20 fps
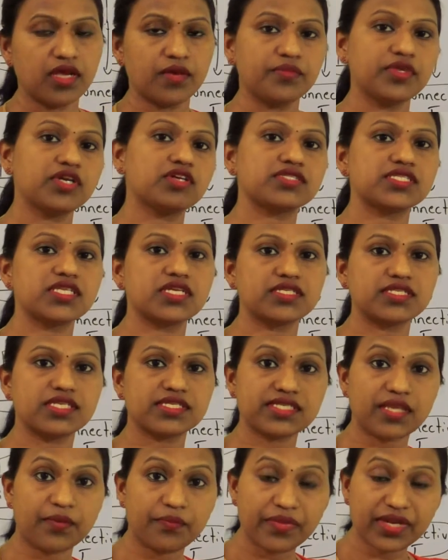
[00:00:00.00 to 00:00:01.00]
because there is a
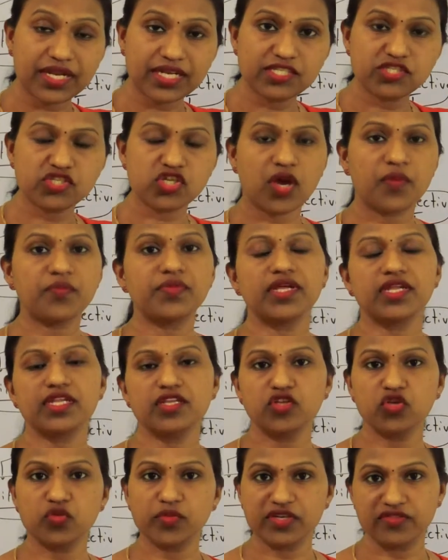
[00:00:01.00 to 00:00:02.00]
separate chapter
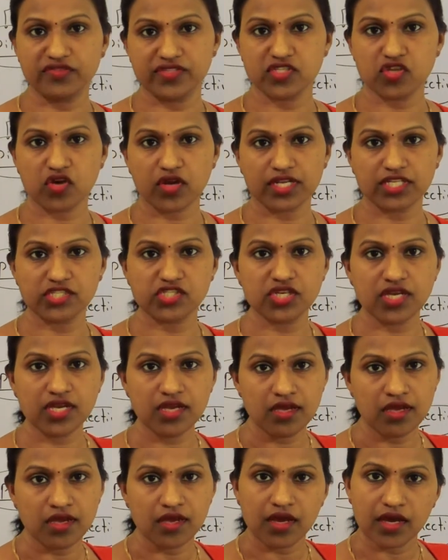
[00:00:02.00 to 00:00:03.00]
in human
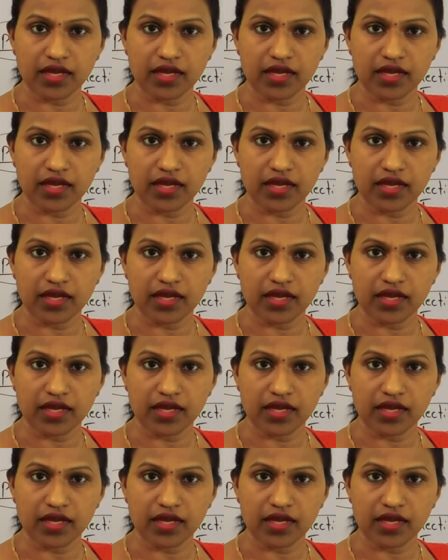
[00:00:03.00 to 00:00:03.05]
physiology